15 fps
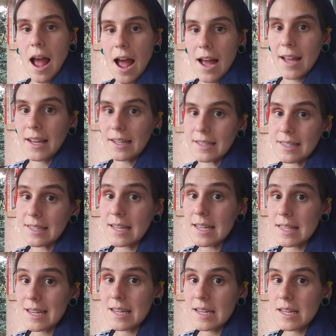I can see
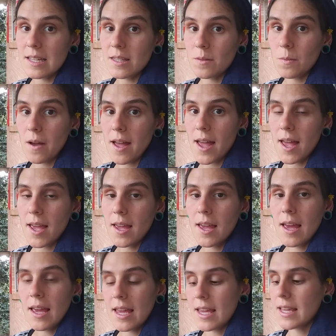that he's wet.
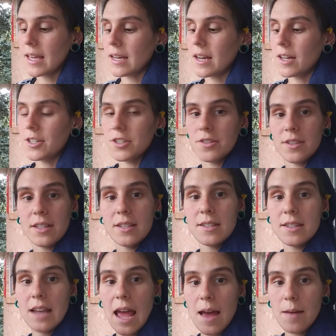He can undo the
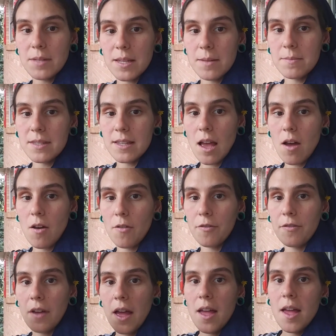snaps himself,
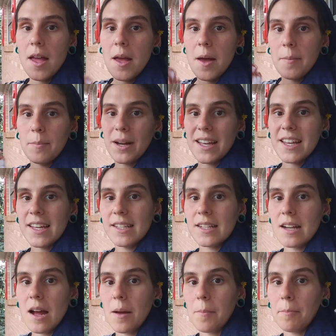but he's
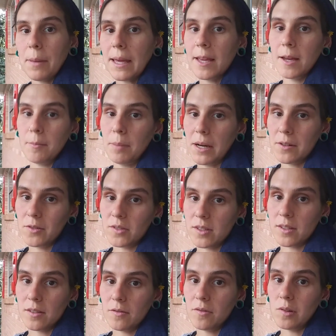not peeing puddles
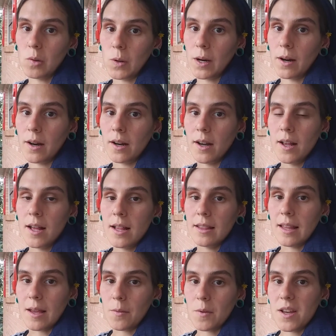on the floor
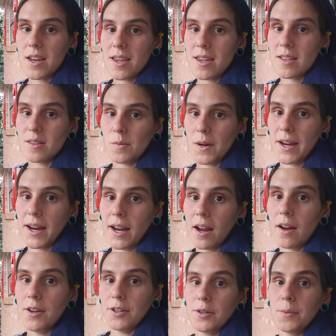like when he's wearing
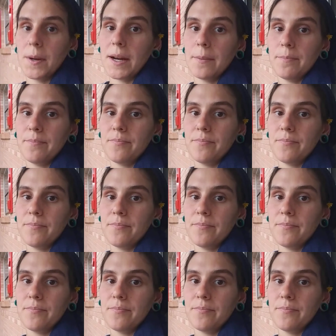underwear.